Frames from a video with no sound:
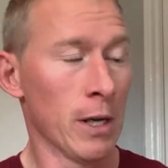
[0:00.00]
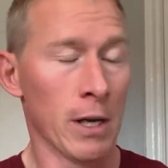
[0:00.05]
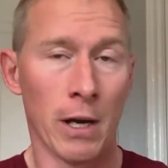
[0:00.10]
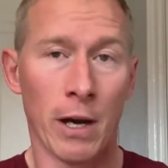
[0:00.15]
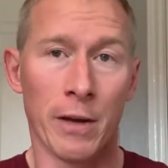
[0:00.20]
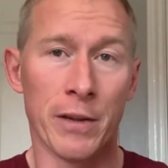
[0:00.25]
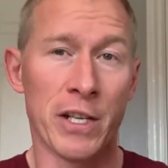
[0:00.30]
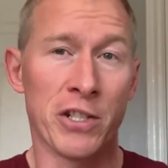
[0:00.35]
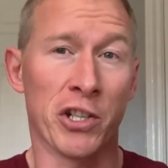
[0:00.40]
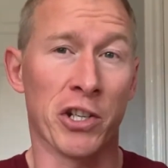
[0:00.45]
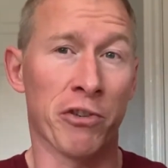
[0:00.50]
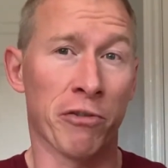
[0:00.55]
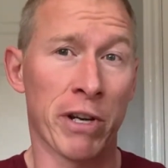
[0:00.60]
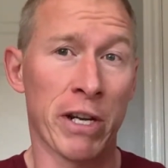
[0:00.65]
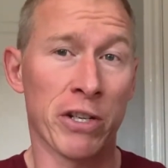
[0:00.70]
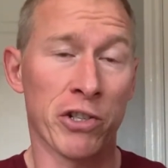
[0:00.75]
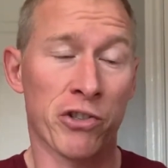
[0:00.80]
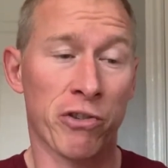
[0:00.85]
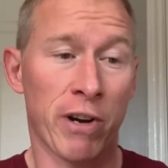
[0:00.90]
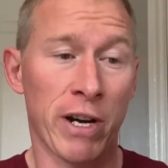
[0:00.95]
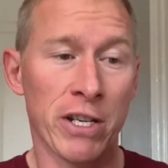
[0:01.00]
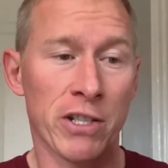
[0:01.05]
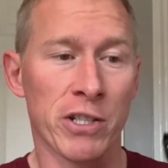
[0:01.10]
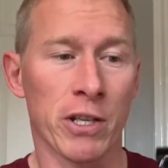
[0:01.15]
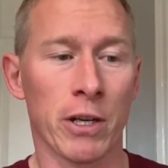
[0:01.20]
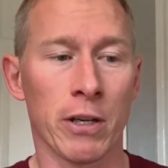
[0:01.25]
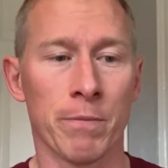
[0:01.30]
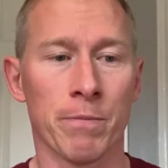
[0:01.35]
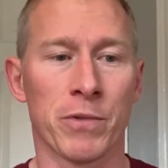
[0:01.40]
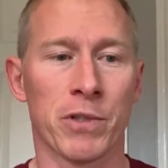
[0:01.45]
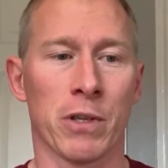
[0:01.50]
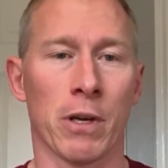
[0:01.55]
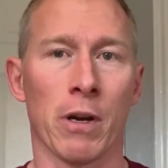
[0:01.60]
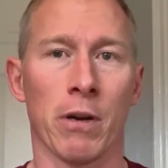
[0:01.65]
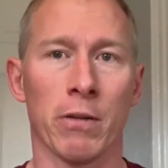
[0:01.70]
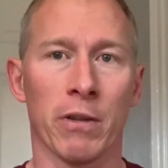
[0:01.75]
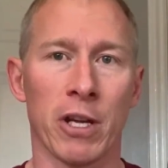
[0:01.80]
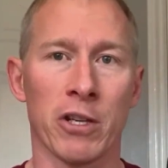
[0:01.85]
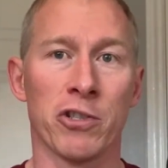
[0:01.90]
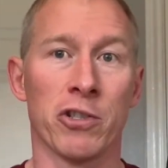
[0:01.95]
And these are green tracer, so
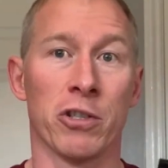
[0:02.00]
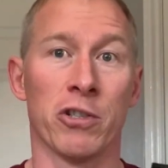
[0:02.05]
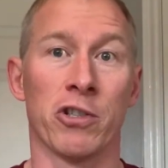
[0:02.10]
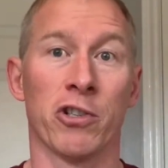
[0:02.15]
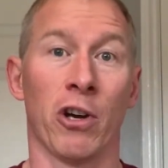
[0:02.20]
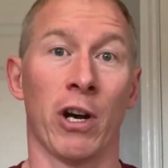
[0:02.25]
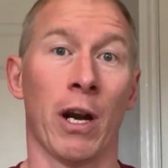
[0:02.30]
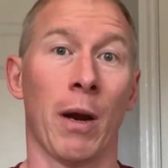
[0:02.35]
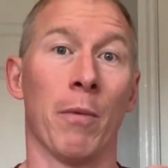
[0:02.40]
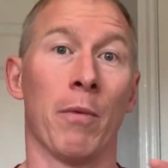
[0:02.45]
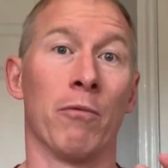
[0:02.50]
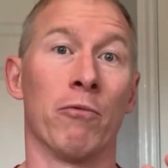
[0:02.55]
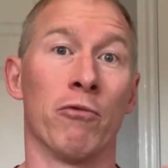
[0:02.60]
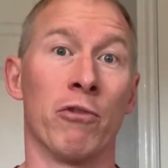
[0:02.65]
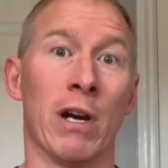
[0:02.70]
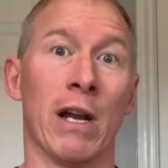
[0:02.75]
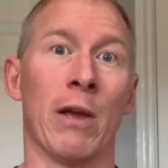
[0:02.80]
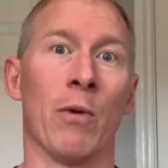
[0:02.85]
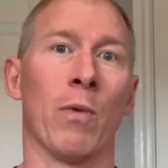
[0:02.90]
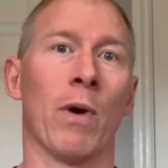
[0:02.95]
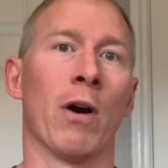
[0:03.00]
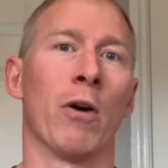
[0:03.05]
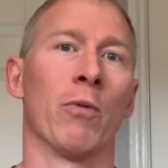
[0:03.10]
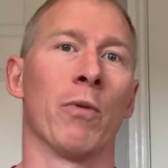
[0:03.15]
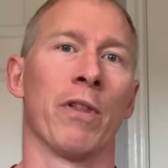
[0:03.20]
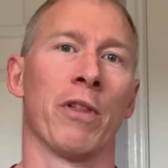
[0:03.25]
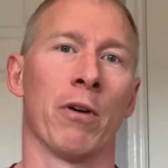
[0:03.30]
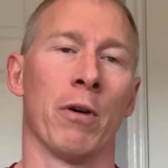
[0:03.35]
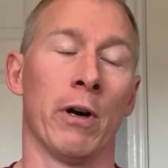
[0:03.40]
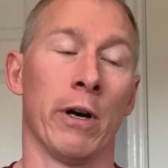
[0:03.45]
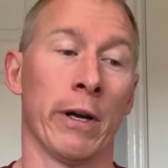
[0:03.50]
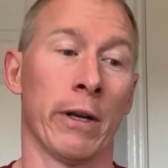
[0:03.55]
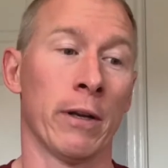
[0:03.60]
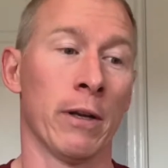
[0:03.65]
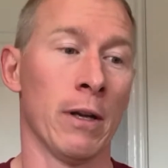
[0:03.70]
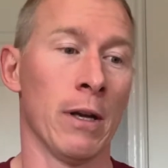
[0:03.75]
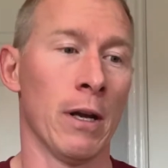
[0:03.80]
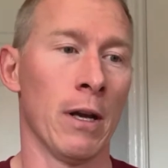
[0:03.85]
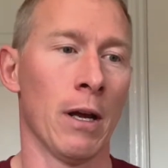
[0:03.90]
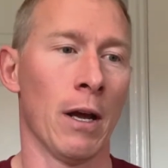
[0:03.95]
they should shine up really well with my,
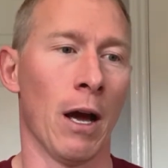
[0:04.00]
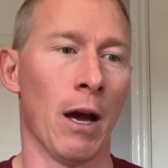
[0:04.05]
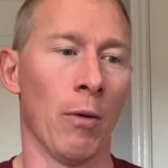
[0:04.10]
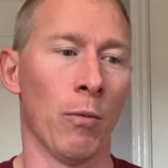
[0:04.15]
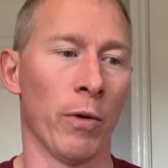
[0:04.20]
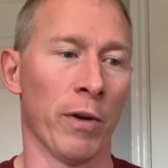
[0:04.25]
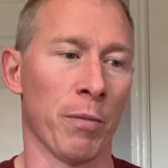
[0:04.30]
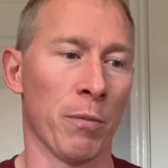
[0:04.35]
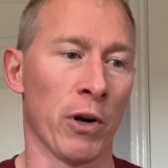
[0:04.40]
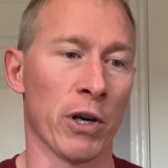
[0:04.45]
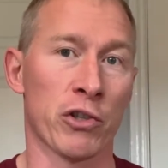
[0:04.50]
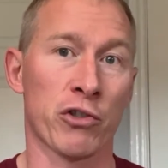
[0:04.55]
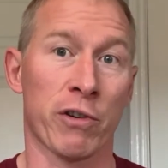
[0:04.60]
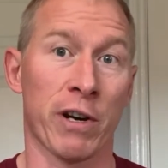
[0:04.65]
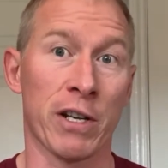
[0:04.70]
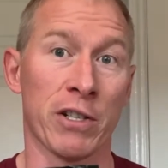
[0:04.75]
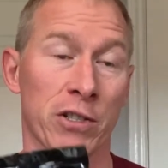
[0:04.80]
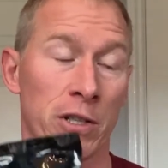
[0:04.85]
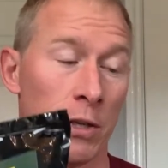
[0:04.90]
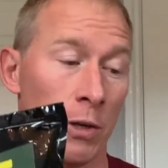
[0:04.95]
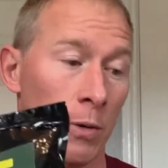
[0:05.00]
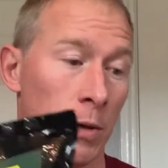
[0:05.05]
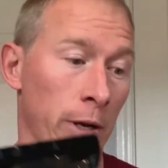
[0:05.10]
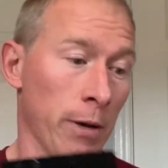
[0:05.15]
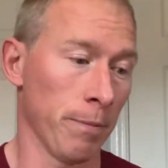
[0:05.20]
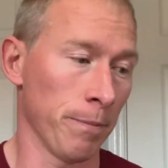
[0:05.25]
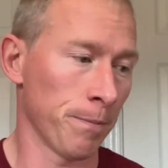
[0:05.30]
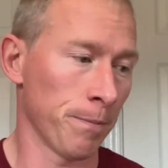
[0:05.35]
uh, with my tracer unit.